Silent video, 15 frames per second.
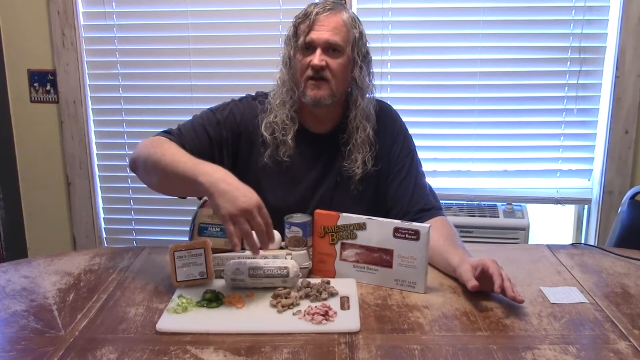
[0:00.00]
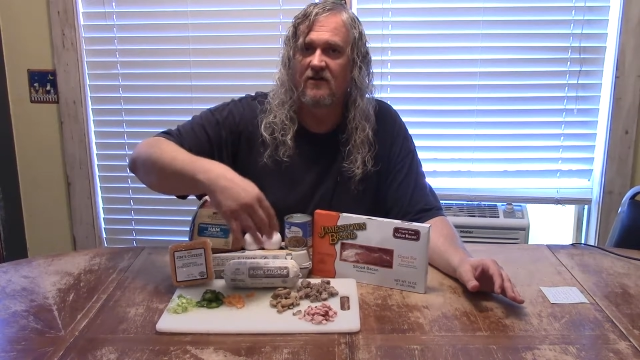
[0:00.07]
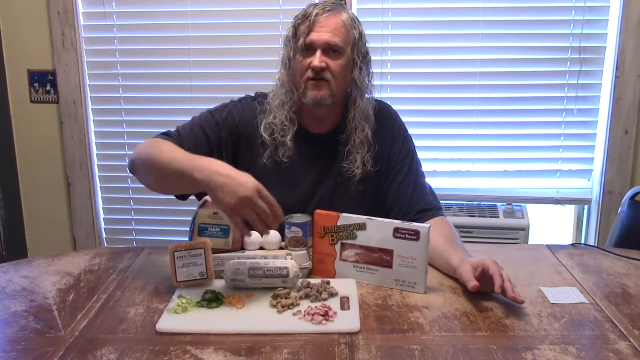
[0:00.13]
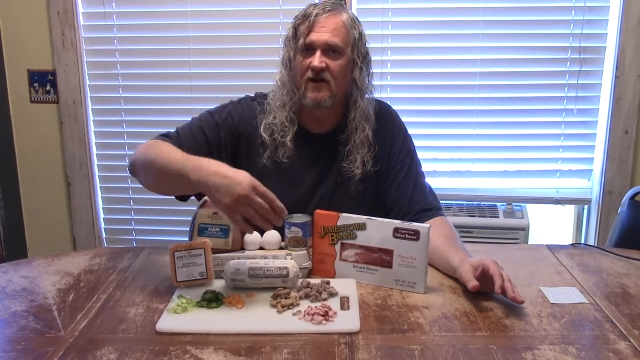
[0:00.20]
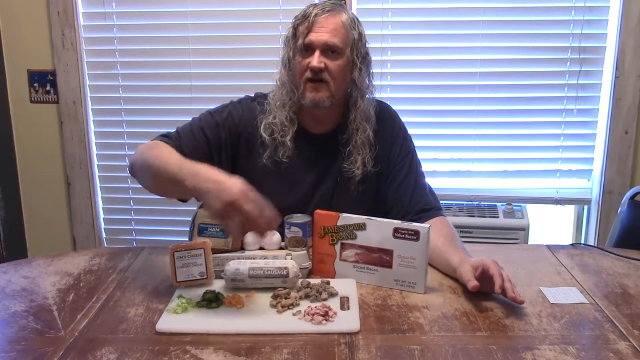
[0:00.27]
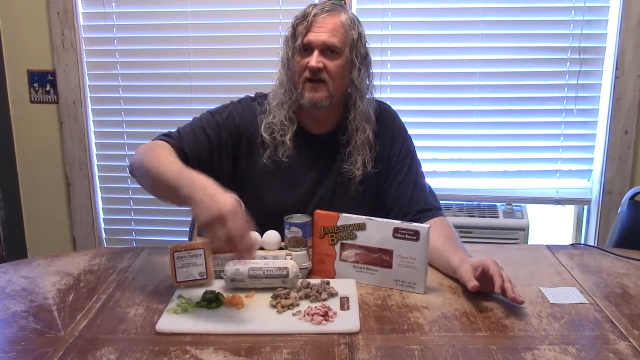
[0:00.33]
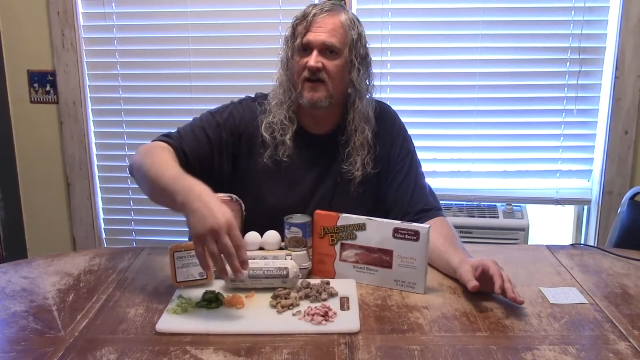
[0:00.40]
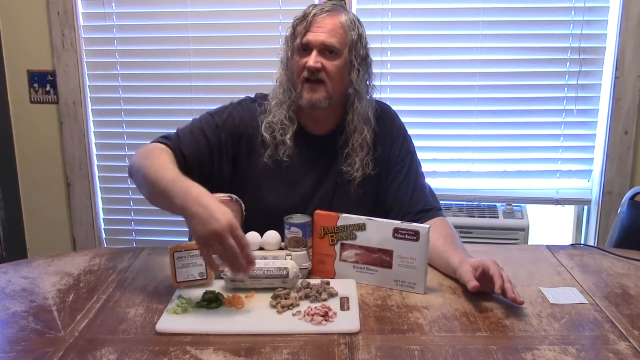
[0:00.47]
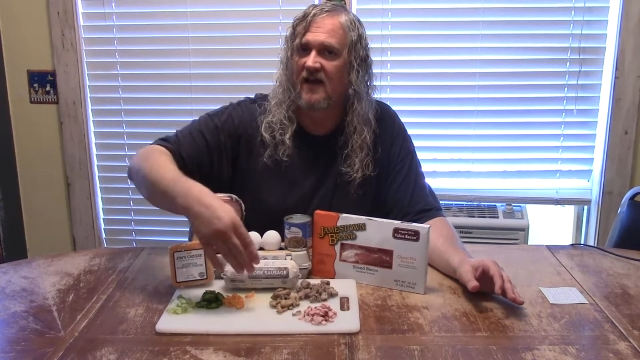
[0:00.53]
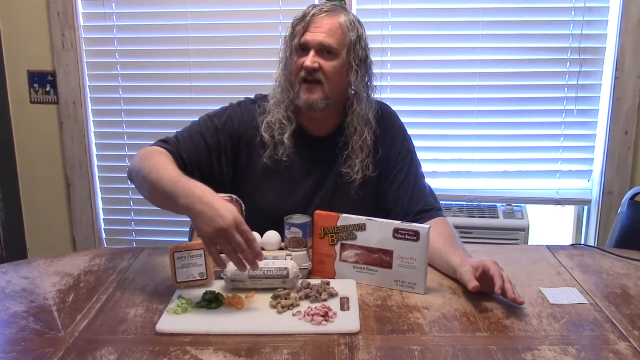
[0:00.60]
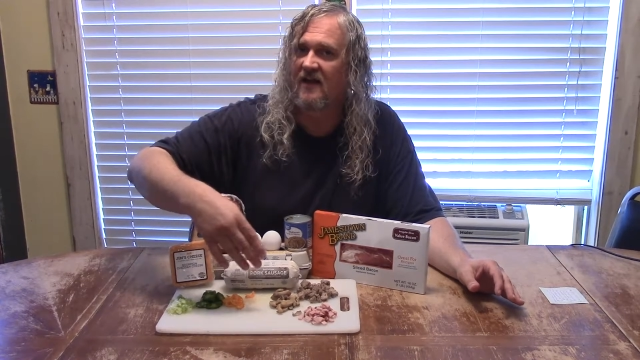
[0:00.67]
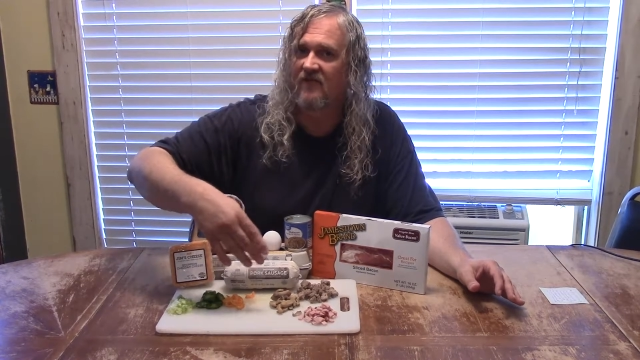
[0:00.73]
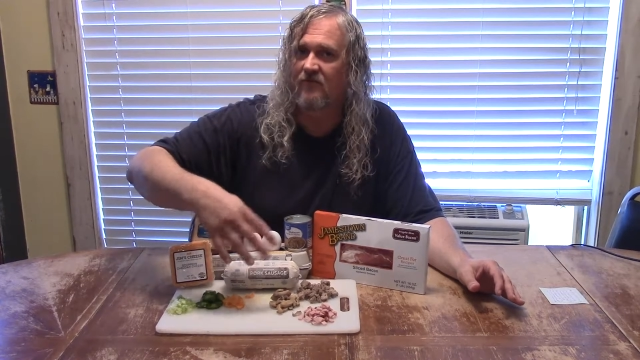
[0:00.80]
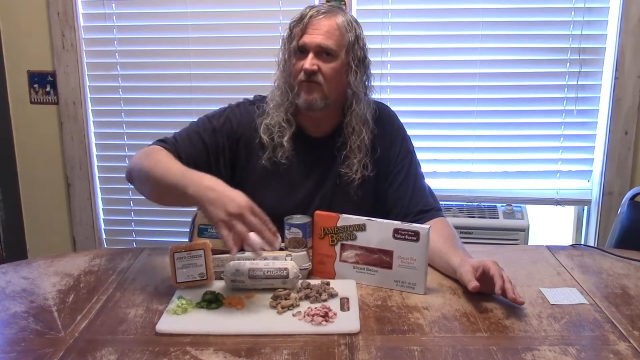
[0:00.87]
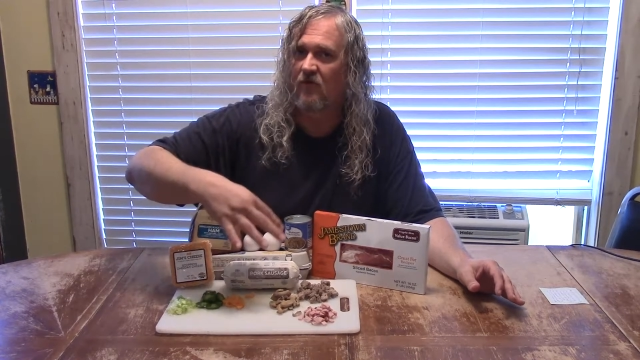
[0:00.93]
you're not going to
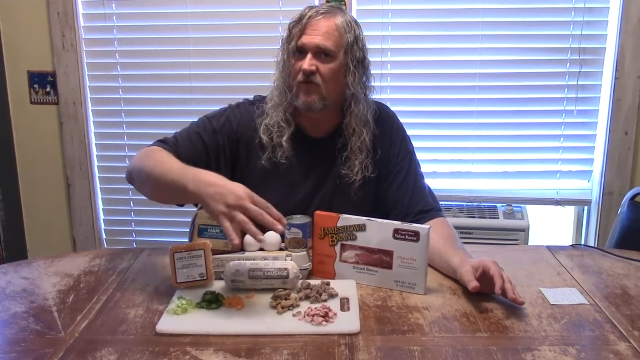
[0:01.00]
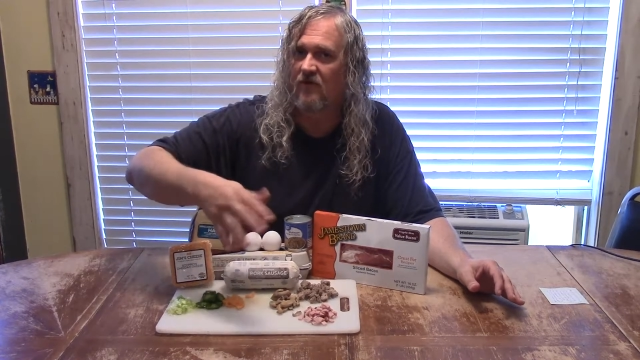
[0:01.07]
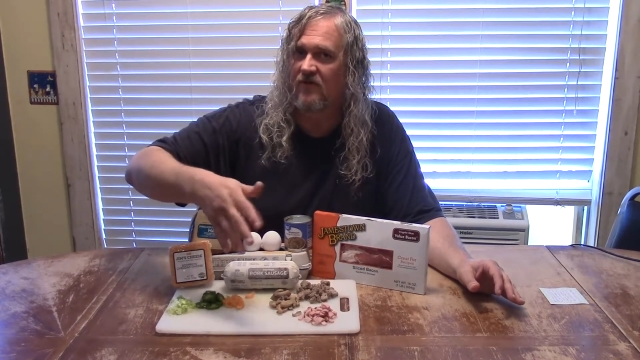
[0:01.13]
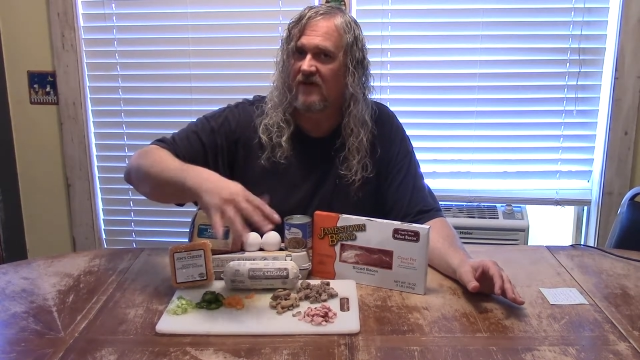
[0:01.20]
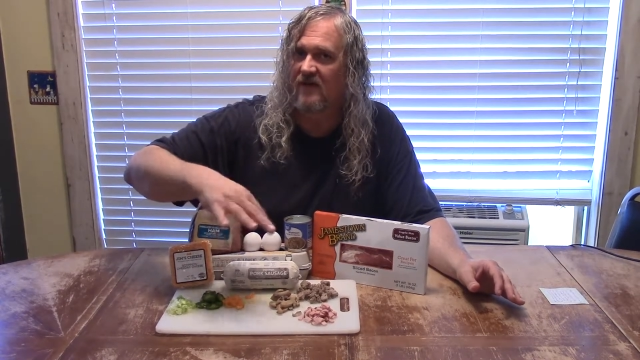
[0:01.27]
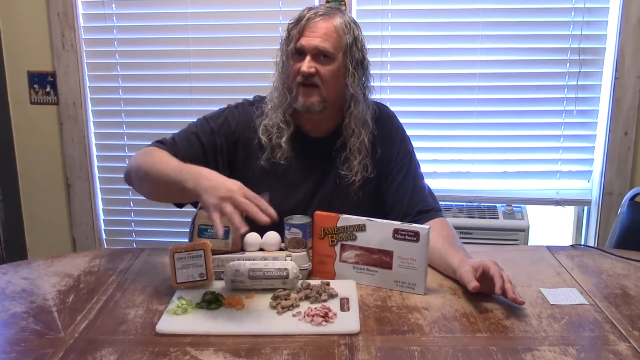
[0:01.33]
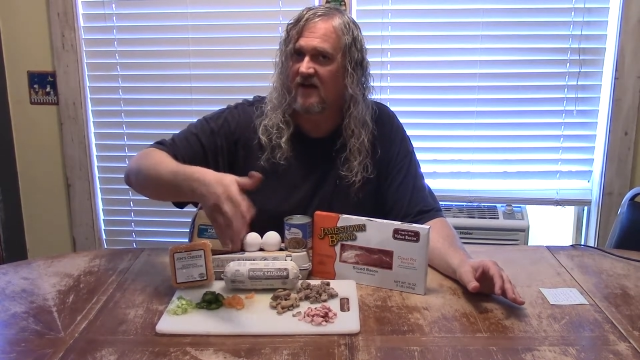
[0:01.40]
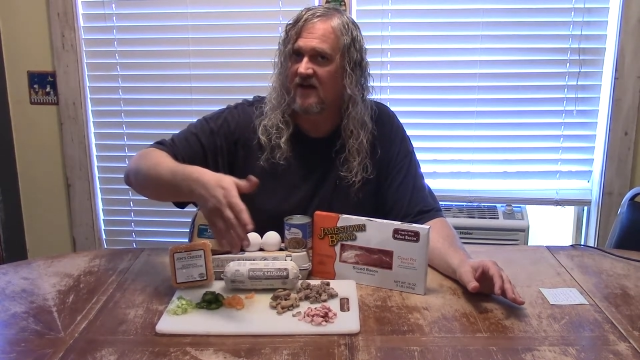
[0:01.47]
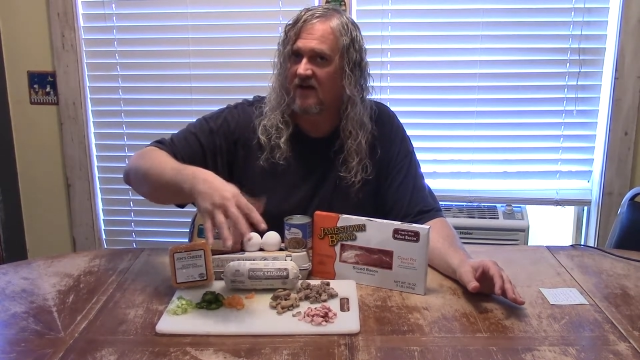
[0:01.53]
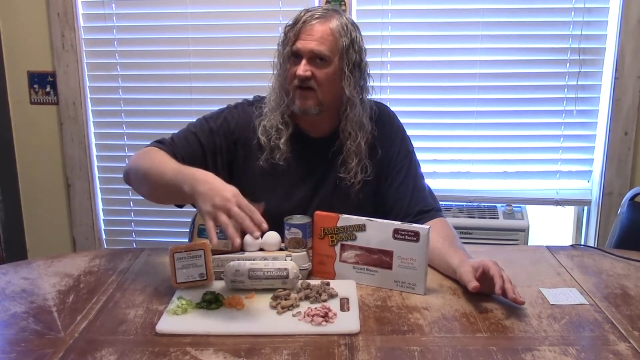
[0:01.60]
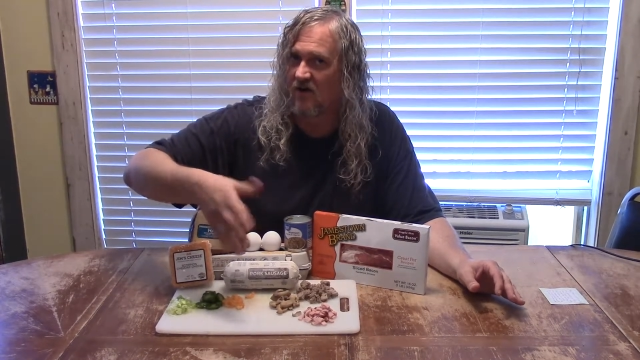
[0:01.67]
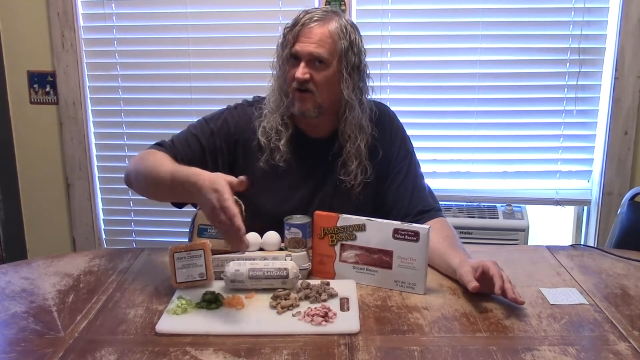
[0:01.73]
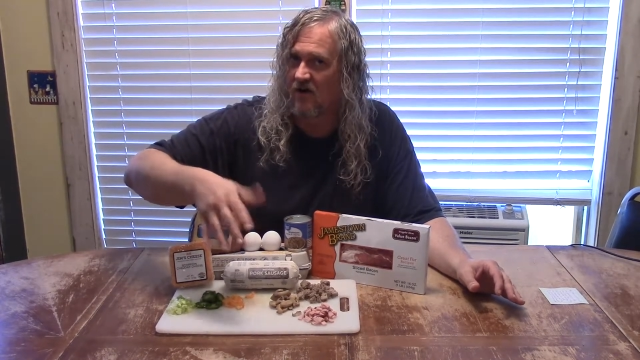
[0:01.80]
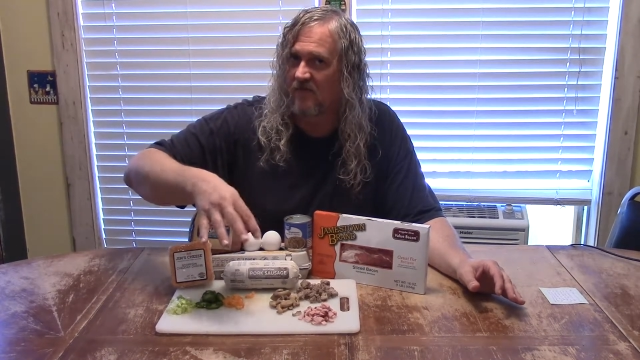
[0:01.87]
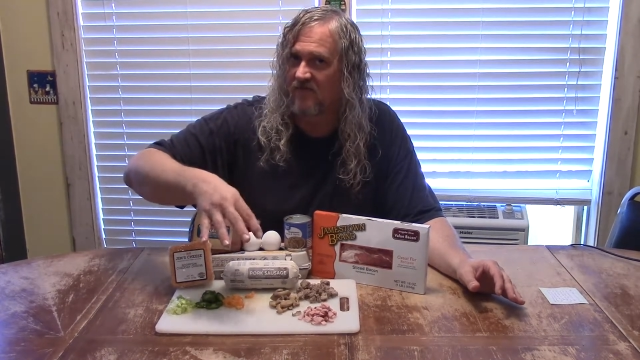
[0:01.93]
have more than net
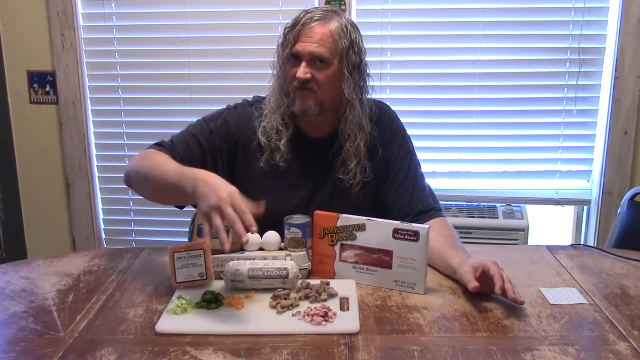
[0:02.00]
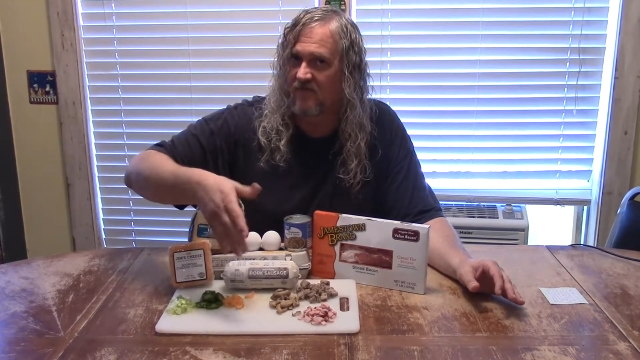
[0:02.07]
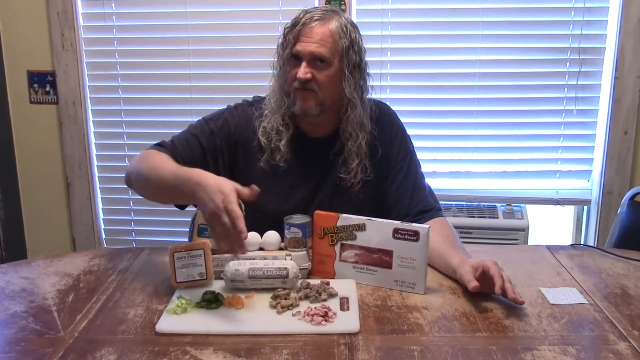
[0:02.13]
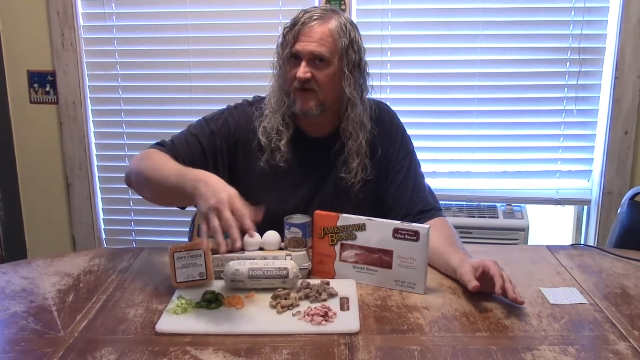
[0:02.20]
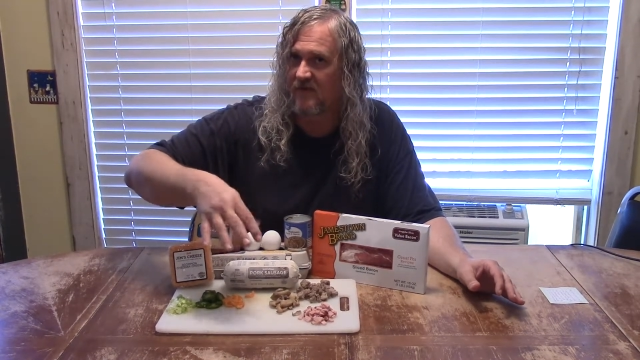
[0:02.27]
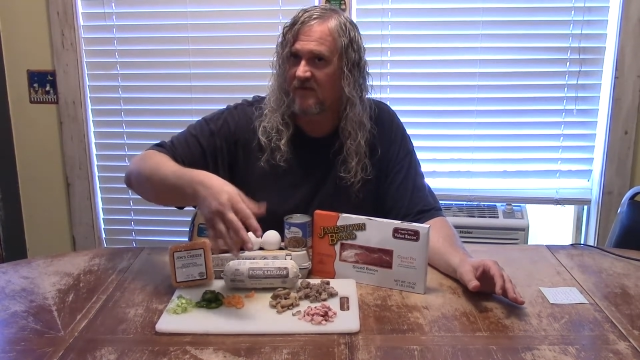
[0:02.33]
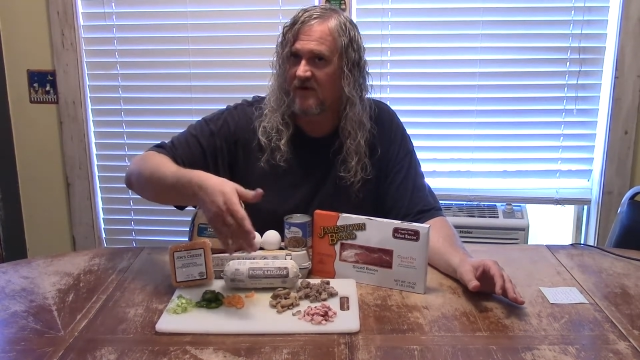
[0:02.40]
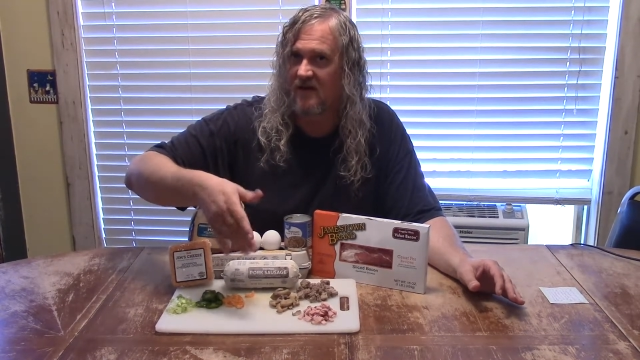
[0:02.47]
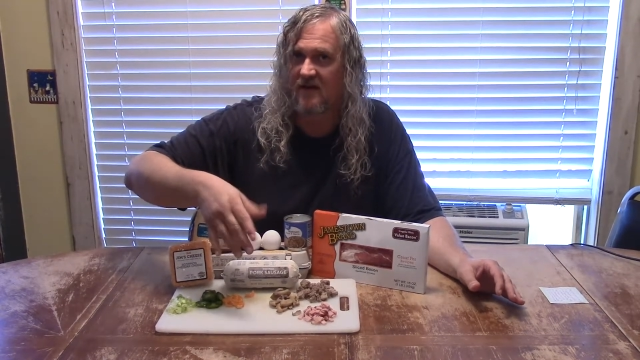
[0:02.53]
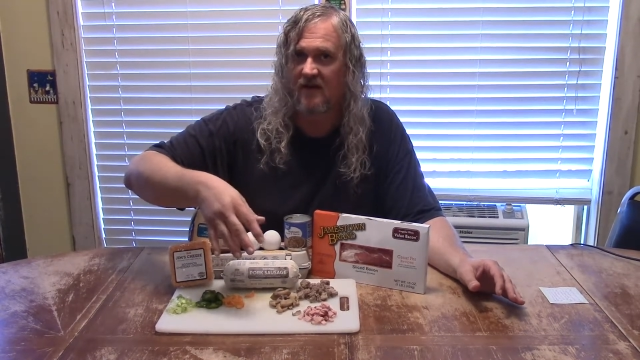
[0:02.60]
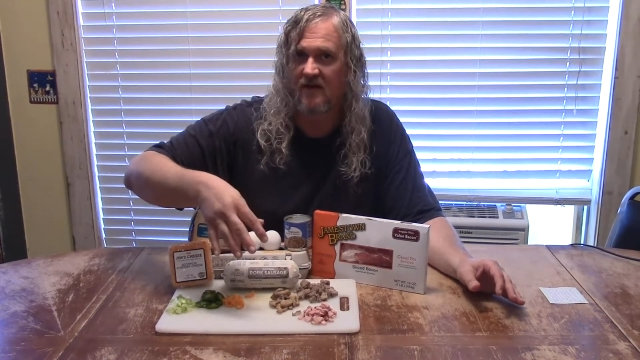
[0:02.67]
carbs of maybe